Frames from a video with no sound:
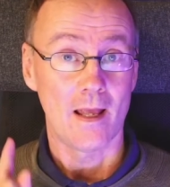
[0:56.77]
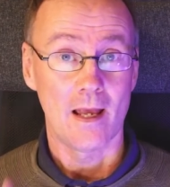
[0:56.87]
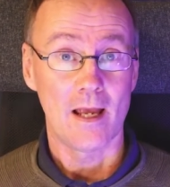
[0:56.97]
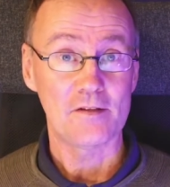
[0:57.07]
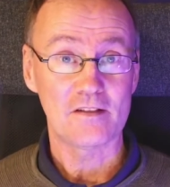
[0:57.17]

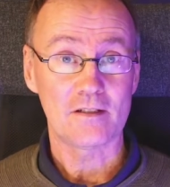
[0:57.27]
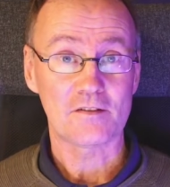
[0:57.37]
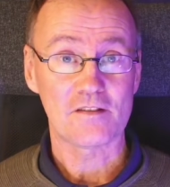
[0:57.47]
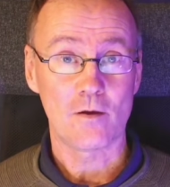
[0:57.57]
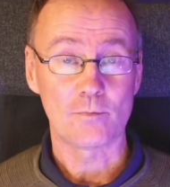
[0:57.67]
As an
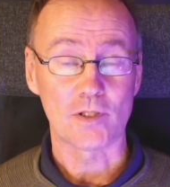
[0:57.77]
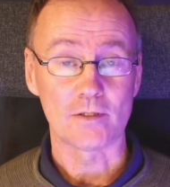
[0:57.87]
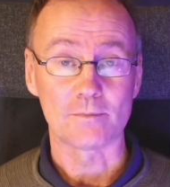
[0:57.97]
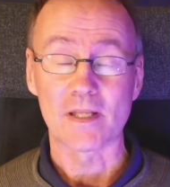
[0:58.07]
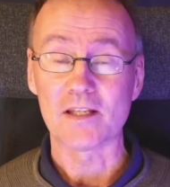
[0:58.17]
example,
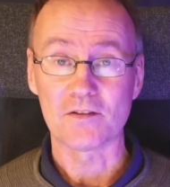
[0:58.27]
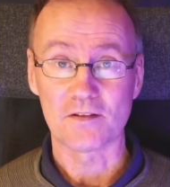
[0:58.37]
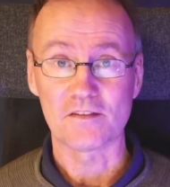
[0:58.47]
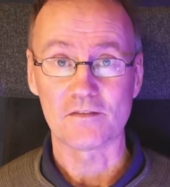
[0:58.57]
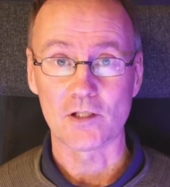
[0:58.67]
in
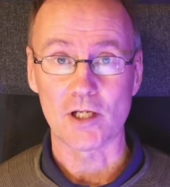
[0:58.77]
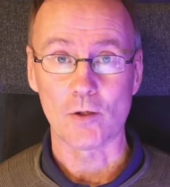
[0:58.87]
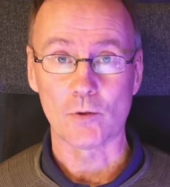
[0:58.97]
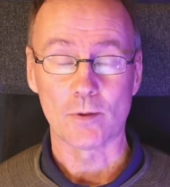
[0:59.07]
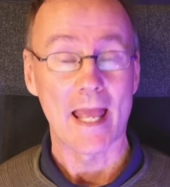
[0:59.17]
this
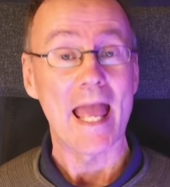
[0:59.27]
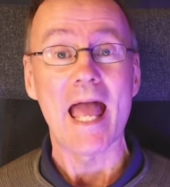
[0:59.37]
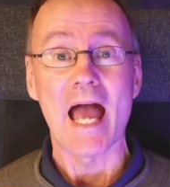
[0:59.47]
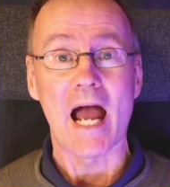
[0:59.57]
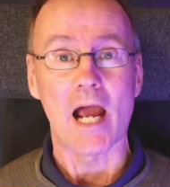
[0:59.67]
video,
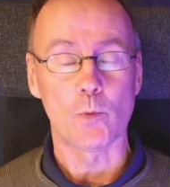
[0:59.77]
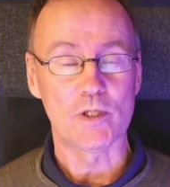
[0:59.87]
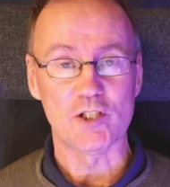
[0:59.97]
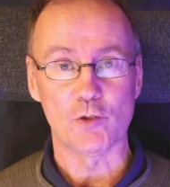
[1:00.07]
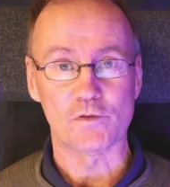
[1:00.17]
I will
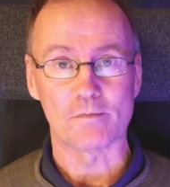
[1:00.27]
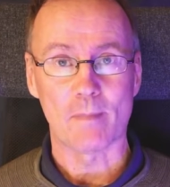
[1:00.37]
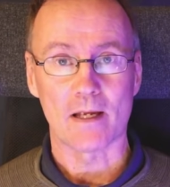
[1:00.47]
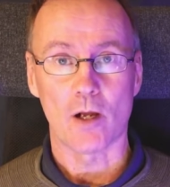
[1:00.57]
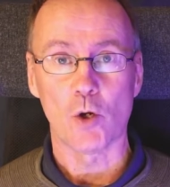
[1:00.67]
use
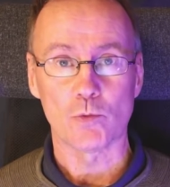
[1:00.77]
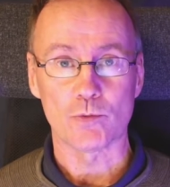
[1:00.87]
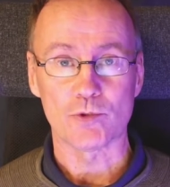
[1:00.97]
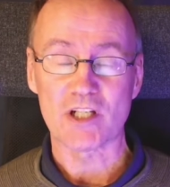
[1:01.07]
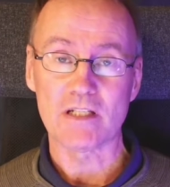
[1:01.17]
my own
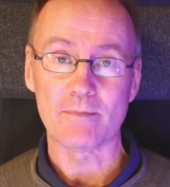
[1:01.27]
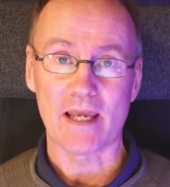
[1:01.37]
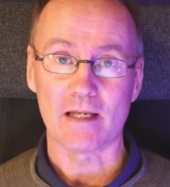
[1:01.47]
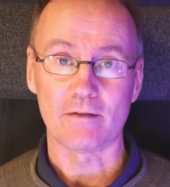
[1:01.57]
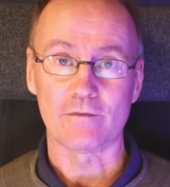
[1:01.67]

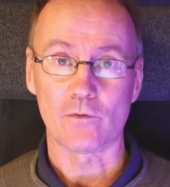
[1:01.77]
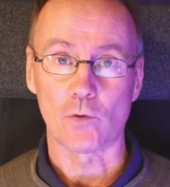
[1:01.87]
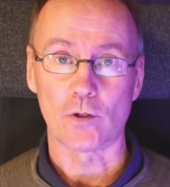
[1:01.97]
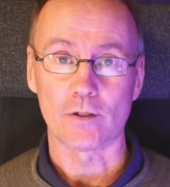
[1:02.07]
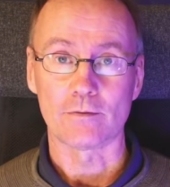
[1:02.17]
Gmail
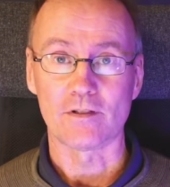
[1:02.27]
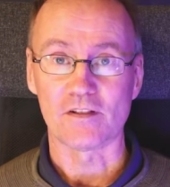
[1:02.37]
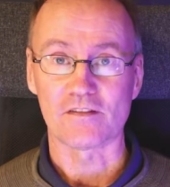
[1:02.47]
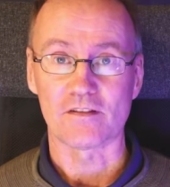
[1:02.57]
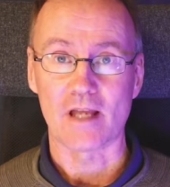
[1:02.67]
for
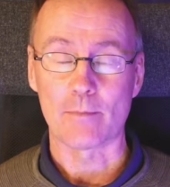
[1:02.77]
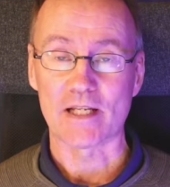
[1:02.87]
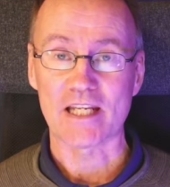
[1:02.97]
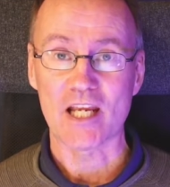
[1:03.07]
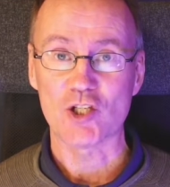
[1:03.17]
this
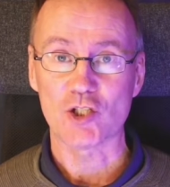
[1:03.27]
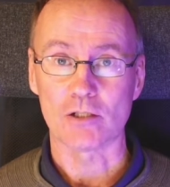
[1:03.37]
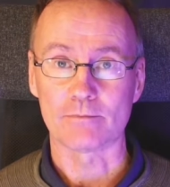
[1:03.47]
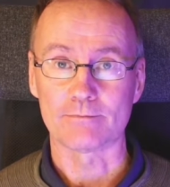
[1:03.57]
application.